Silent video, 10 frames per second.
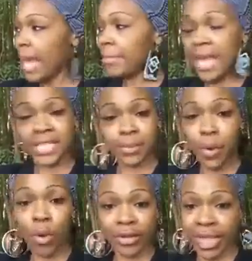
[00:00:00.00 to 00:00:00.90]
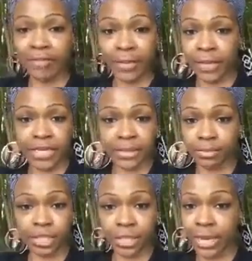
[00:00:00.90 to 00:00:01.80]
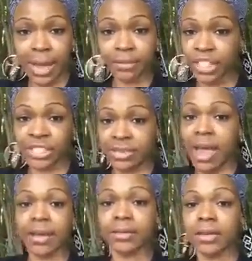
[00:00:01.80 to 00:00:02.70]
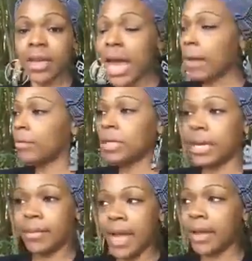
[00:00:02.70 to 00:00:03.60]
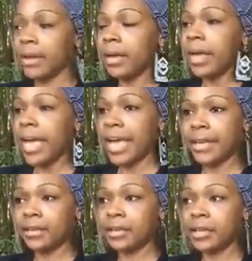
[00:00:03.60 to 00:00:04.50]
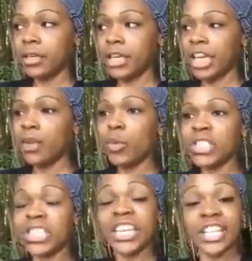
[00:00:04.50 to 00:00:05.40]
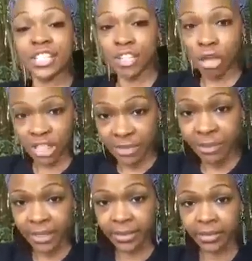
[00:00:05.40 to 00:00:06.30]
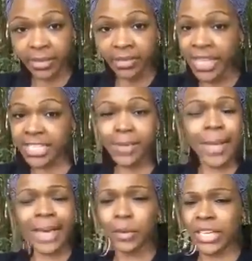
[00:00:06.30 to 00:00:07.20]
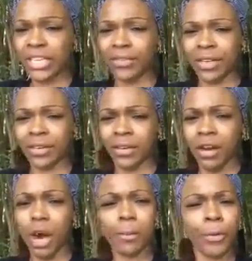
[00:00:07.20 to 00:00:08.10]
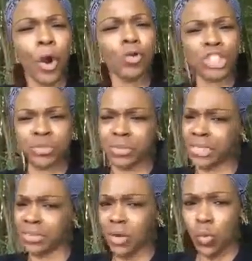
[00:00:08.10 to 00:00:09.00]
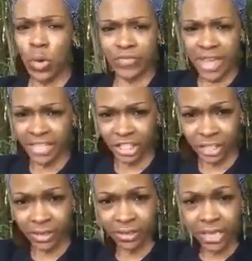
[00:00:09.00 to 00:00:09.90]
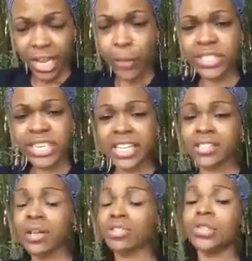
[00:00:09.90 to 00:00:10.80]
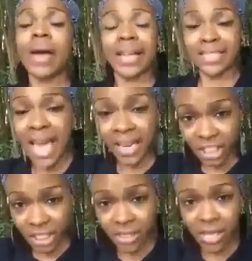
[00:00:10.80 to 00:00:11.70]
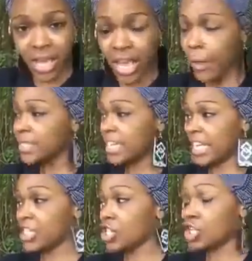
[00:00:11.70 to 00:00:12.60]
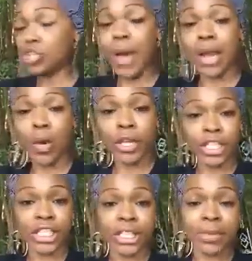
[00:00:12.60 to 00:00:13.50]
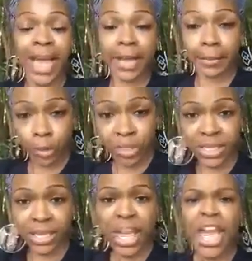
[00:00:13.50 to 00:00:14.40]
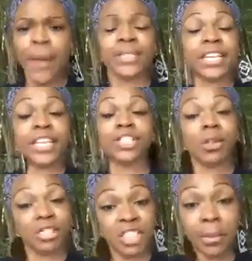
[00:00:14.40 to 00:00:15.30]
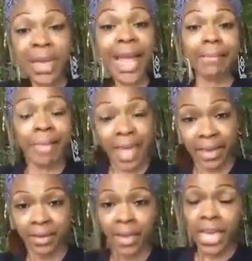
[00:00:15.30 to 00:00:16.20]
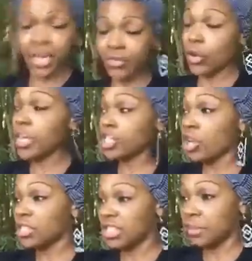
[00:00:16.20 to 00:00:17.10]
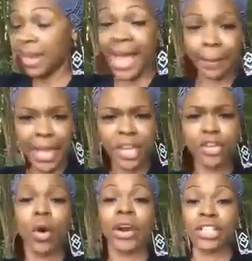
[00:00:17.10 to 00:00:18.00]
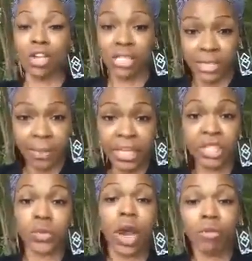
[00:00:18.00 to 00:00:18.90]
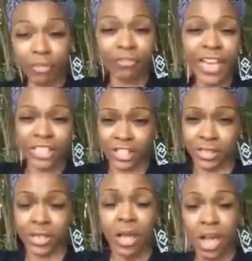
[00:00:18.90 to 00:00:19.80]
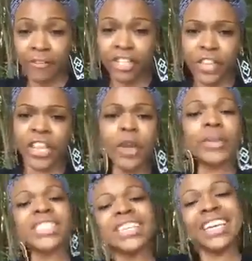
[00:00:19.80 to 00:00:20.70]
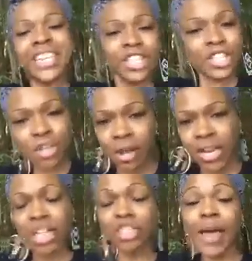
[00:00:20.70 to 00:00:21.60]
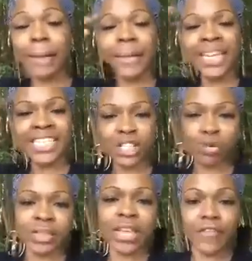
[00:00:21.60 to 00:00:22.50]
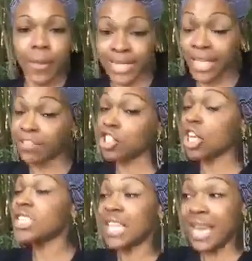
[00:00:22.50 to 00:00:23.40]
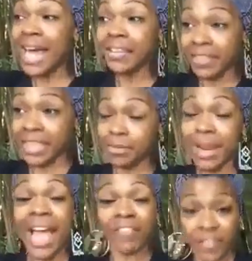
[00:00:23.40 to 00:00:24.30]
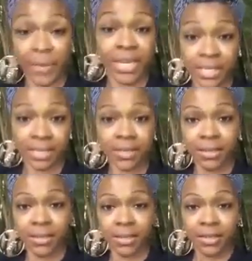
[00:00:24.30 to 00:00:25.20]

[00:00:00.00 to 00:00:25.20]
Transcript: And I'm not supporting that feminism shit. I'm just not. I really am not. And it was an insult to me that somebody would even approach me with that shit. It was an insult to my intelligence. It was an insult to my loyalty to the black community. It was an insult to the black man. And if you're insulting the black man, you are insulting me because we are reflections of each other. It was an insult to my ability to think for myself, because a lot of these black feminists,